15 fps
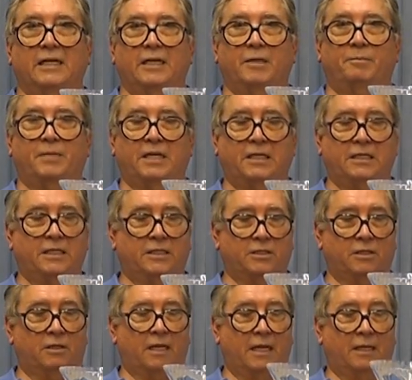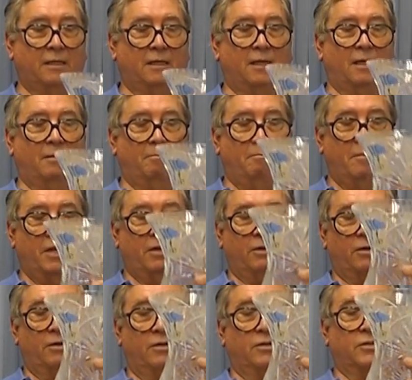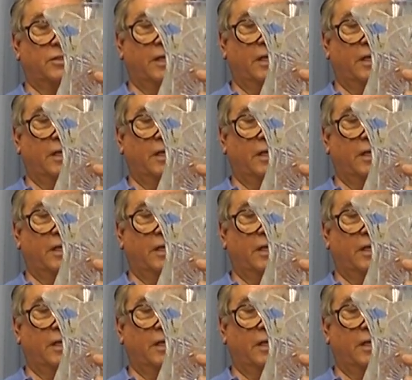And punties are like little mirrors